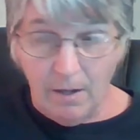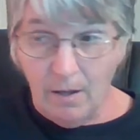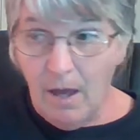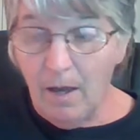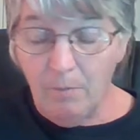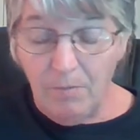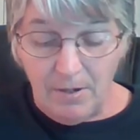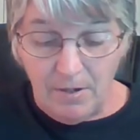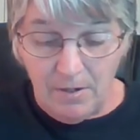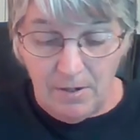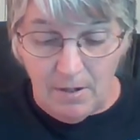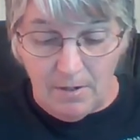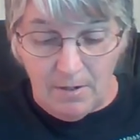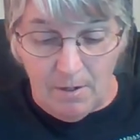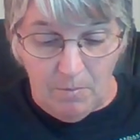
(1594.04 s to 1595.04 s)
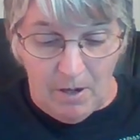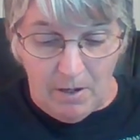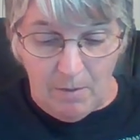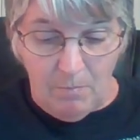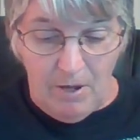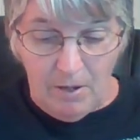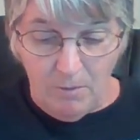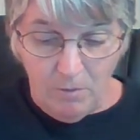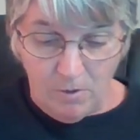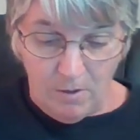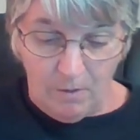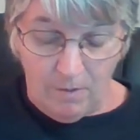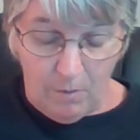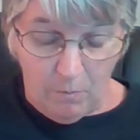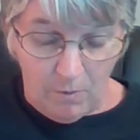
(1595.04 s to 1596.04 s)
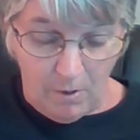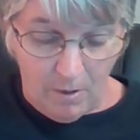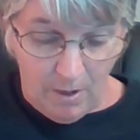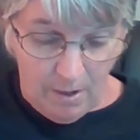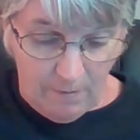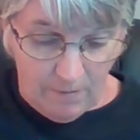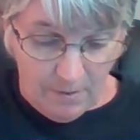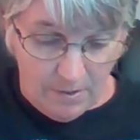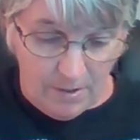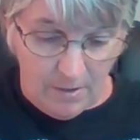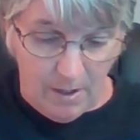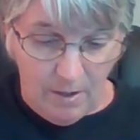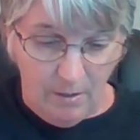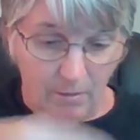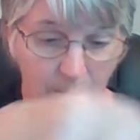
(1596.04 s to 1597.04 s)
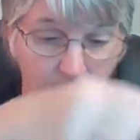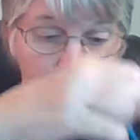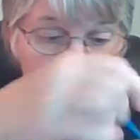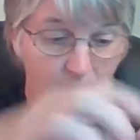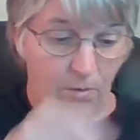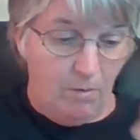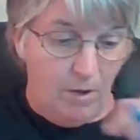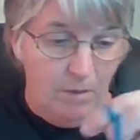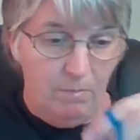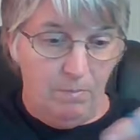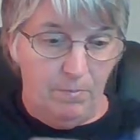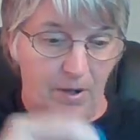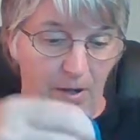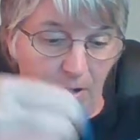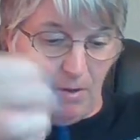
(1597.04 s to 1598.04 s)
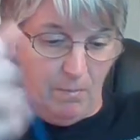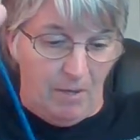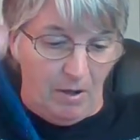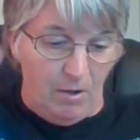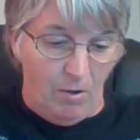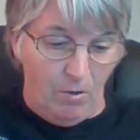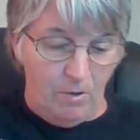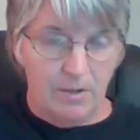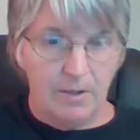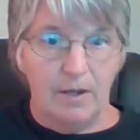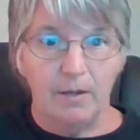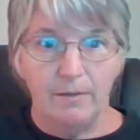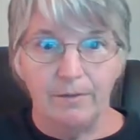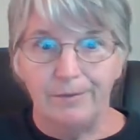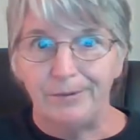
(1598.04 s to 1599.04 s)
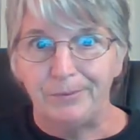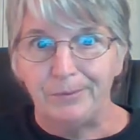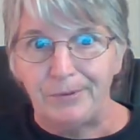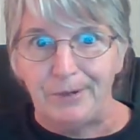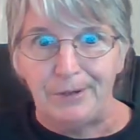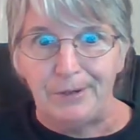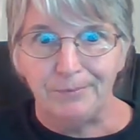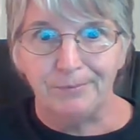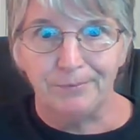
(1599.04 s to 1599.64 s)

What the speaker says: happened to see somebody post that they were going to have this sale, and I'd already planned my yard sale, and it was like,